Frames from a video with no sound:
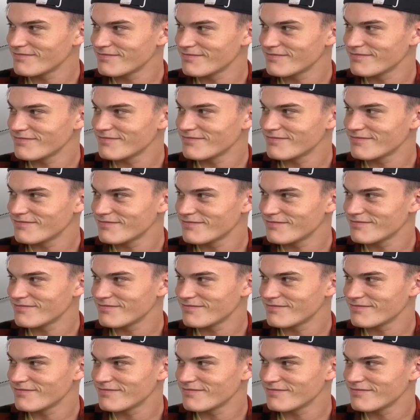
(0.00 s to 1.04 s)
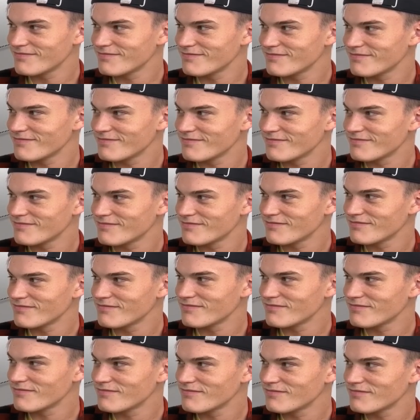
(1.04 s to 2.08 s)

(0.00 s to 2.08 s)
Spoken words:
No words are spoken by the person on screen.